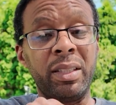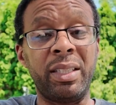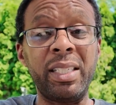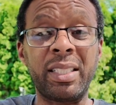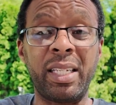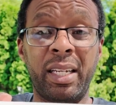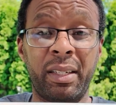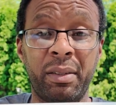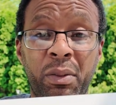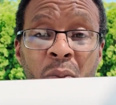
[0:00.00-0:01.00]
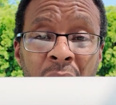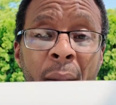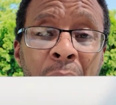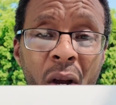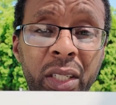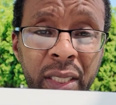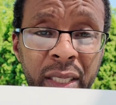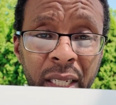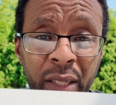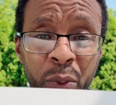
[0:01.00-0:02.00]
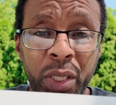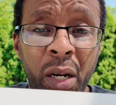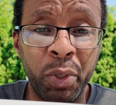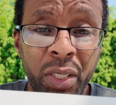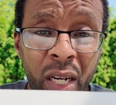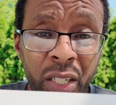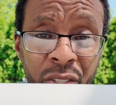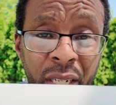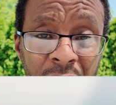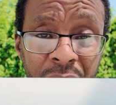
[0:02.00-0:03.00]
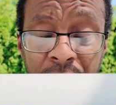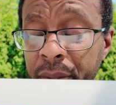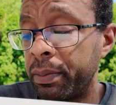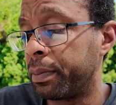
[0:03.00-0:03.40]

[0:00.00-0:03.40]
this thing, when I bought this thing, it was almost $100.